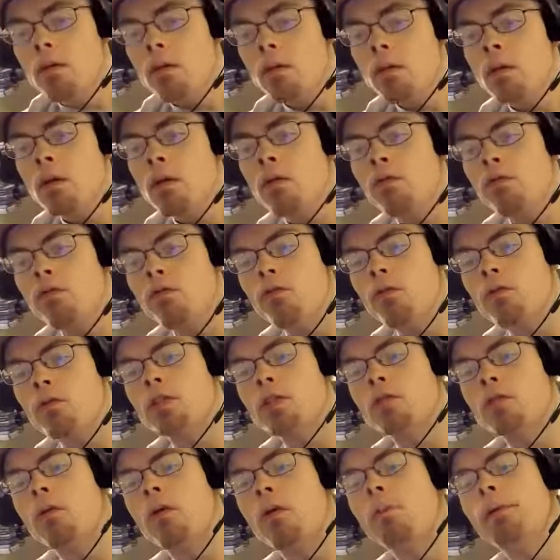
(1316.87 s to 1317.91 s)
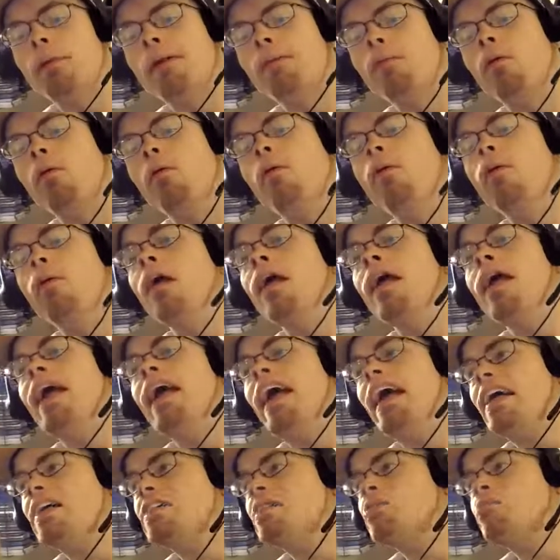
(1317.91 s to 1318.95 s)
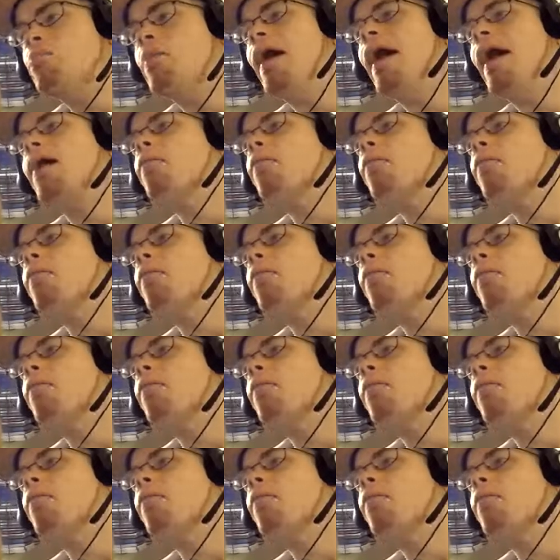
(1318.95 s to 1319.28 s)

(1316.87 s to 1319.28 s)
versus what people expect. But